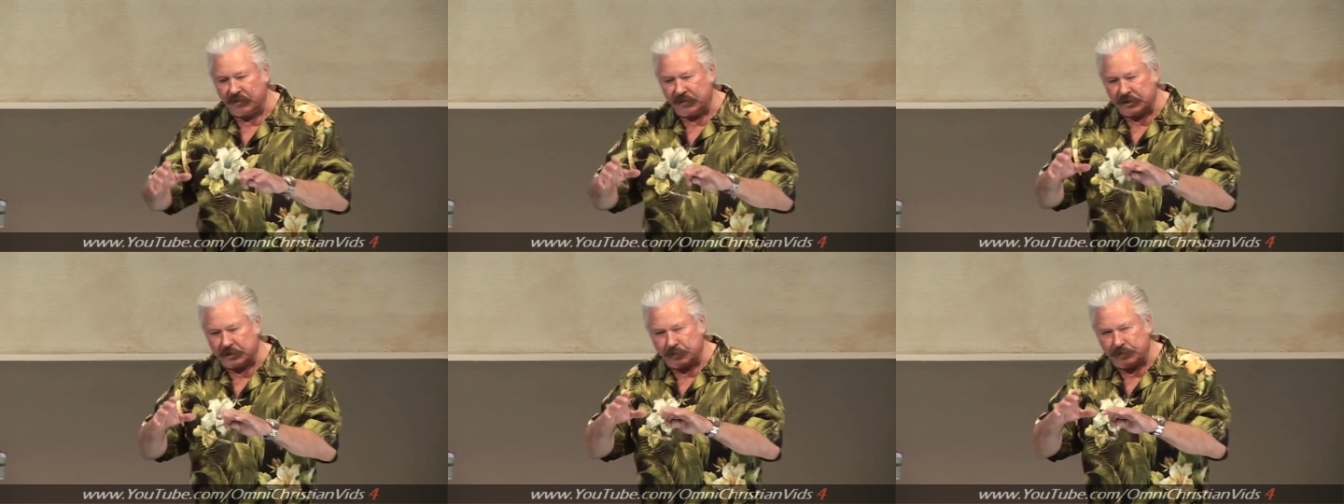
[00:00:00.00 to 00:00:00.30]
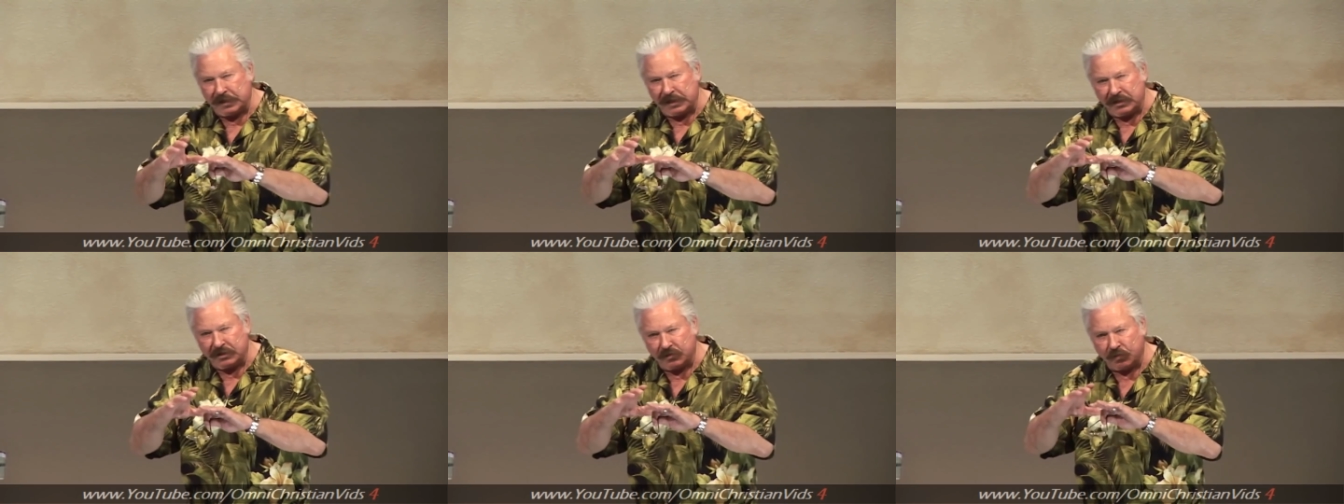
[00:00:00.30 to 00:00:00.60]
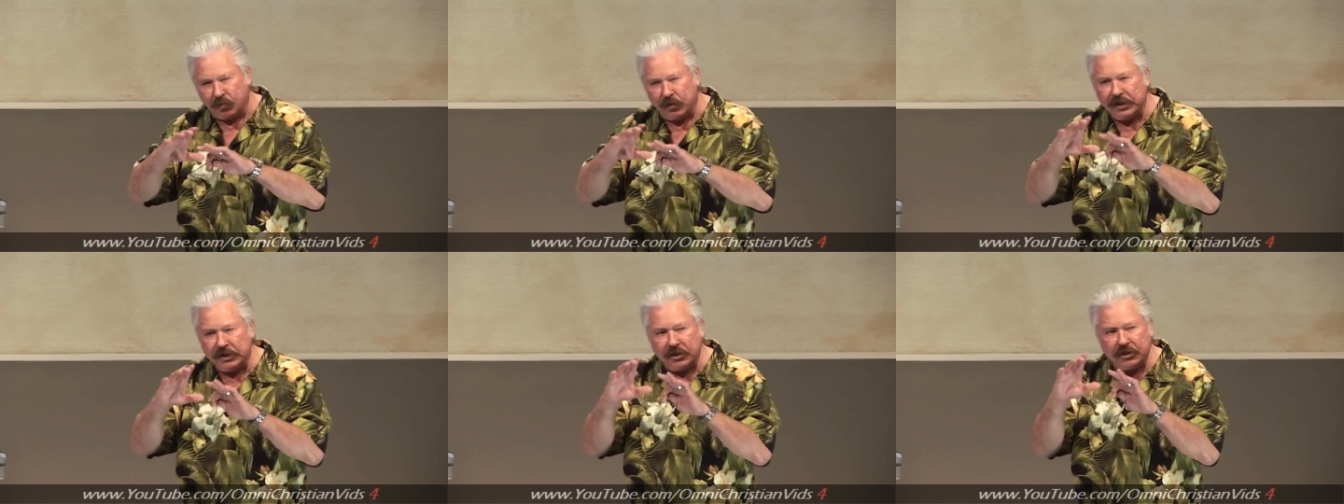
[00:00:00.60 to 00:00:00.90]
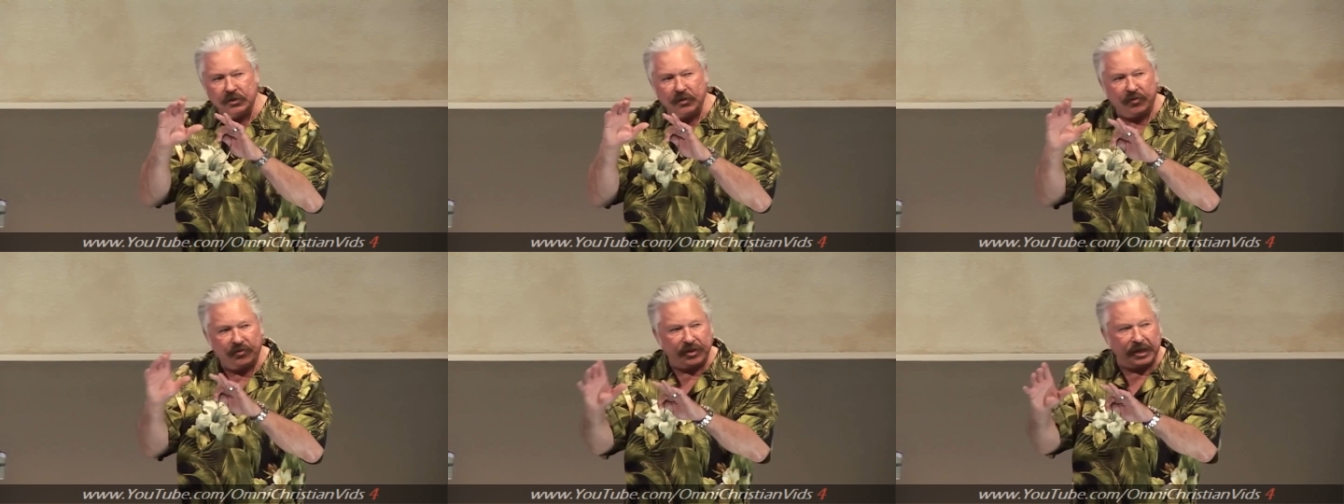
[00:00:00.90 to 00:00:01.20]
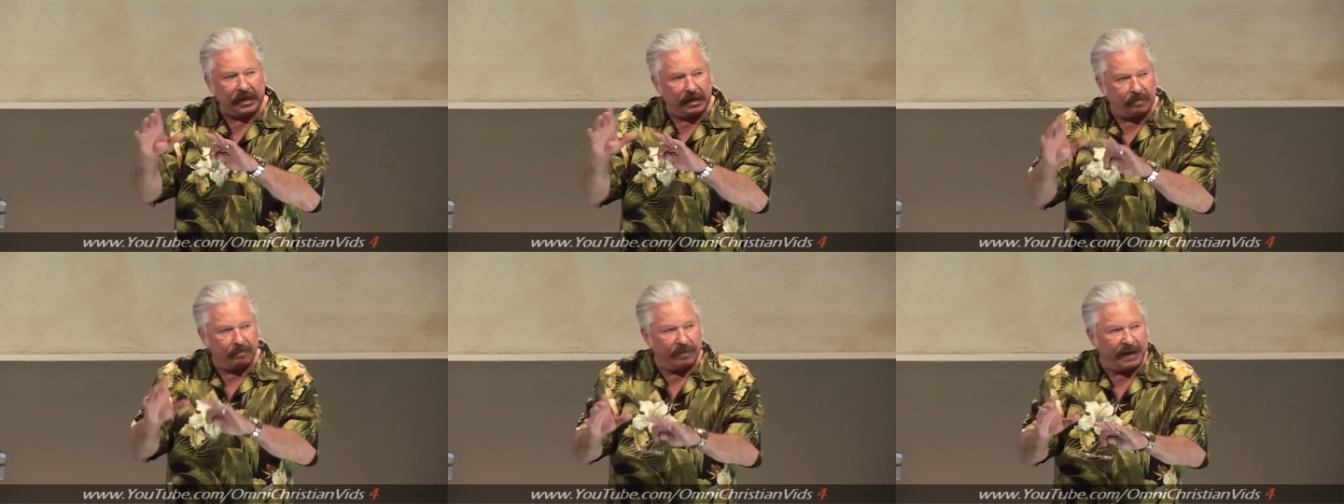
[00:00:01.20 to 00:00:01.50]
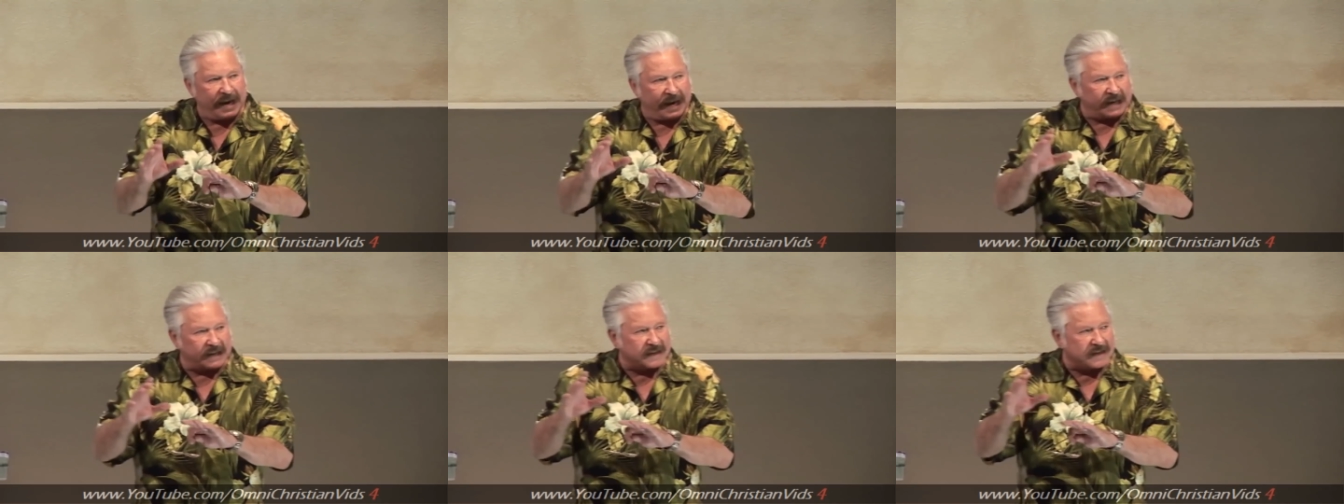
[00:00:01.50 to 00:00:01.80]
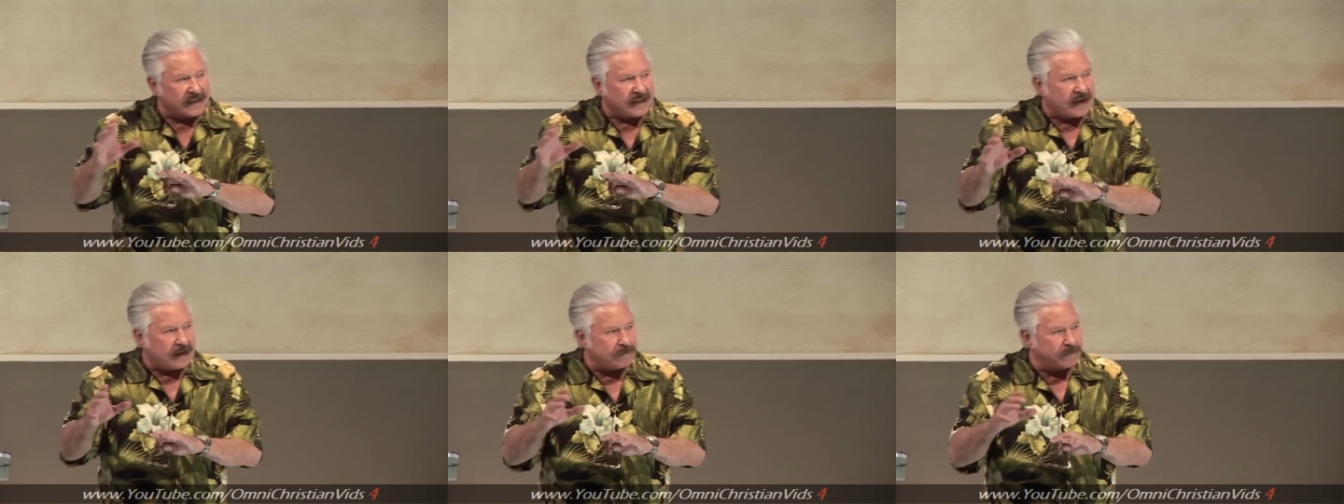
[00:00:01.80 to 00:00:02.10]
which means once you think back
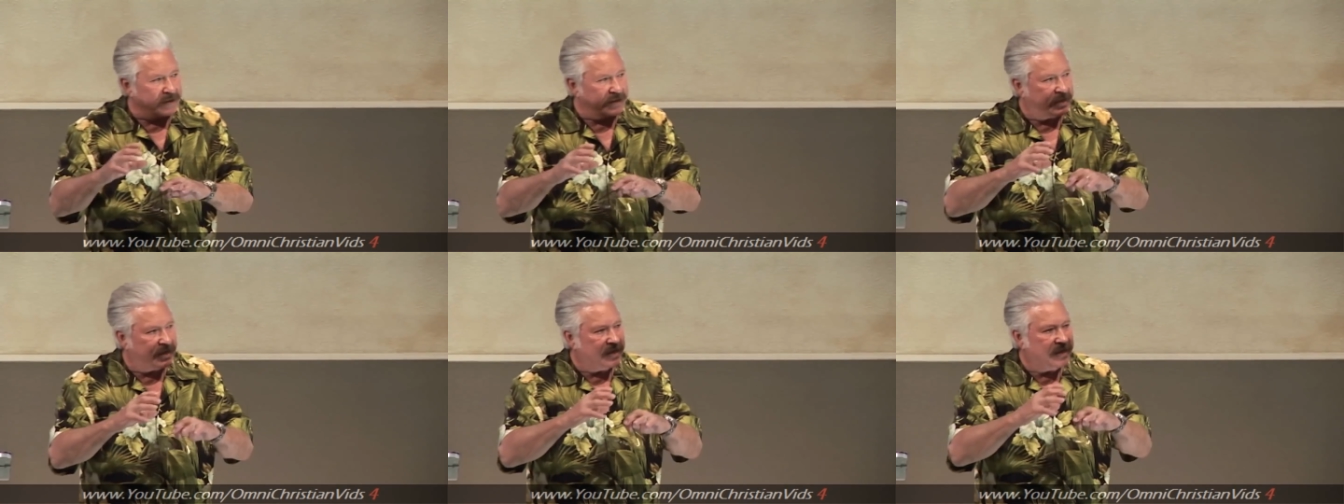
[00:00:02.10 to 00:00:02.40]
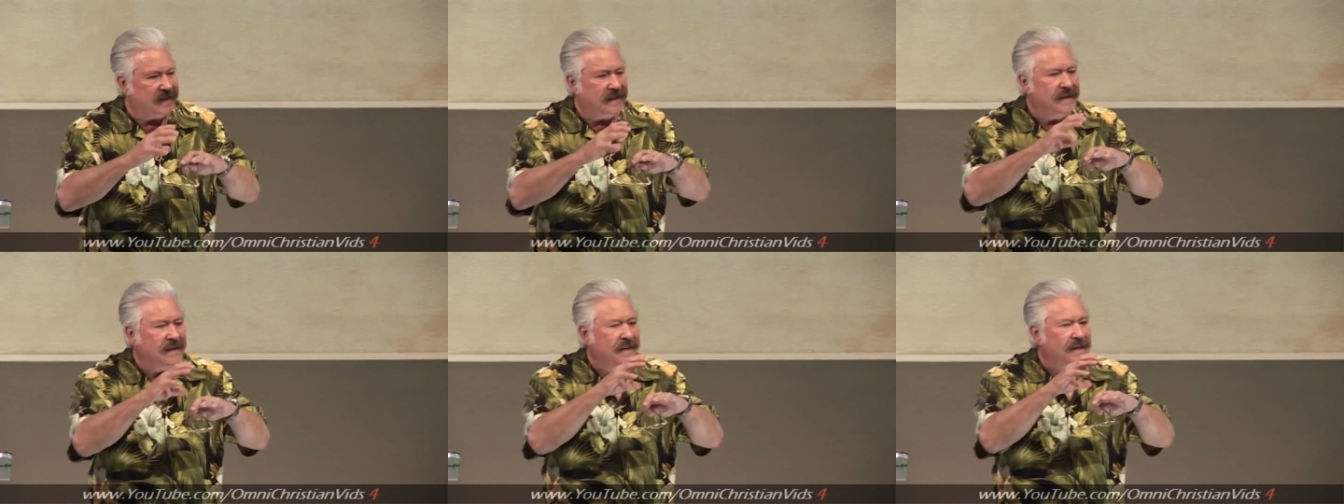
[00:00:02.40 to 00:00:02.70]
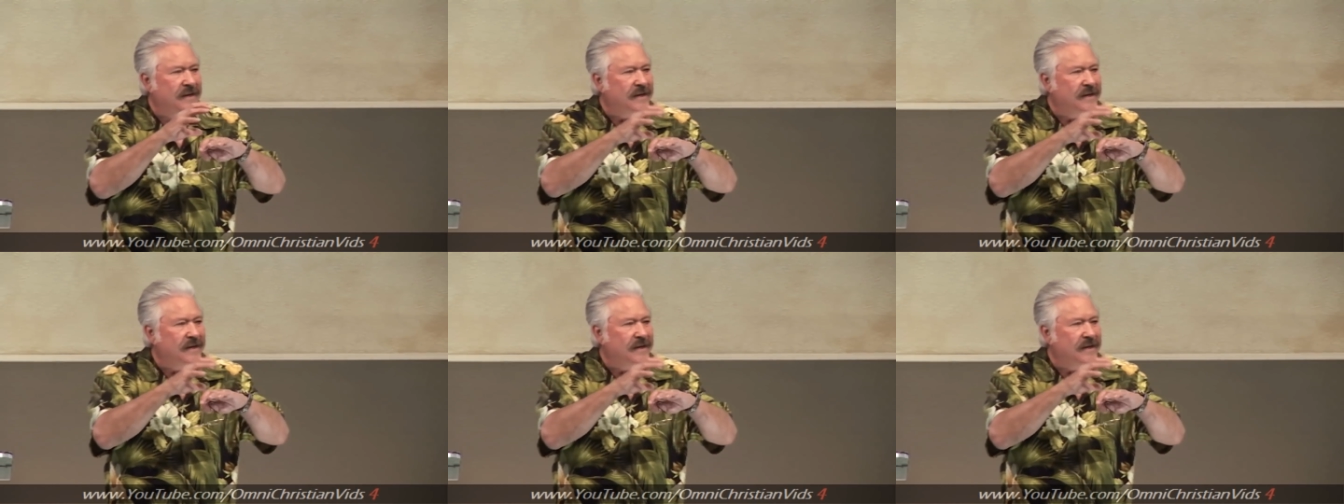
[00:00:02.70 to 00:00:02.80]
to that beginning,